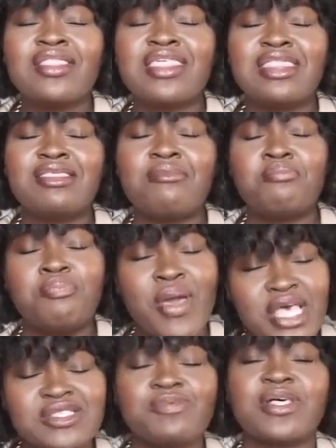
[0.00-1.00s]
then the
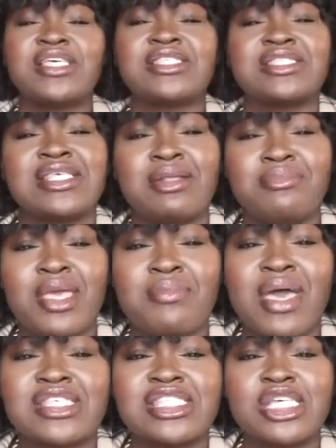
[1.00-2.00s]
best place to send me a
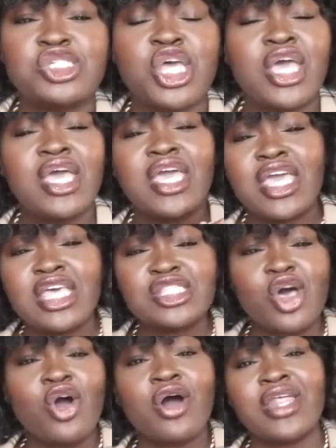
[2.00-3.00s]
message
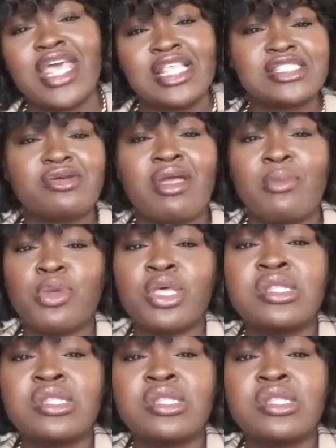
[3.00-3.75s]
is on Instagram. You